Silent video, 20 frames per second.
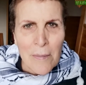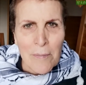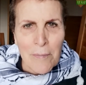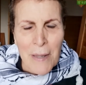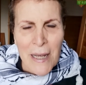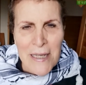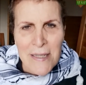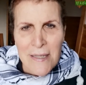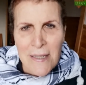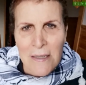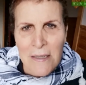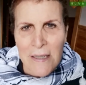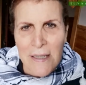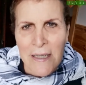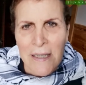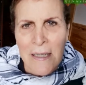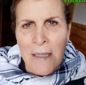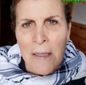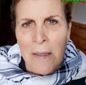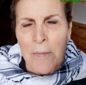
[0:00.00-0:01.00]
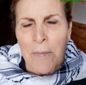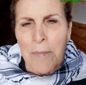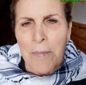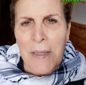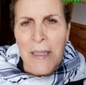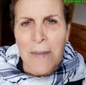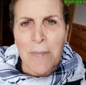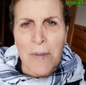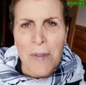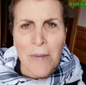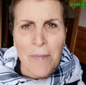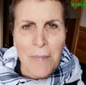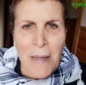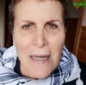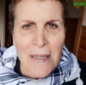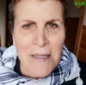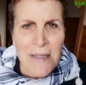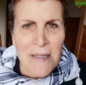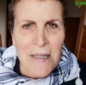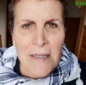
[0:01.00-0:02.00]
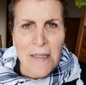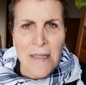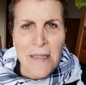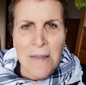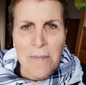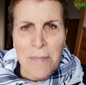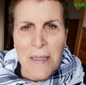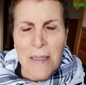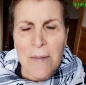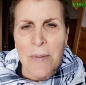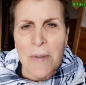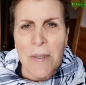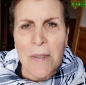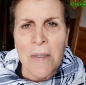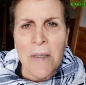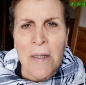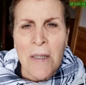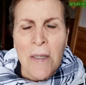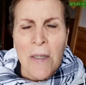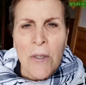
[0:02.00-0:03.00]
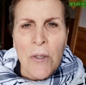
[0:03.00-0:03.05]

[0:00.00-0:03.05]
Basically, people, Palestinian people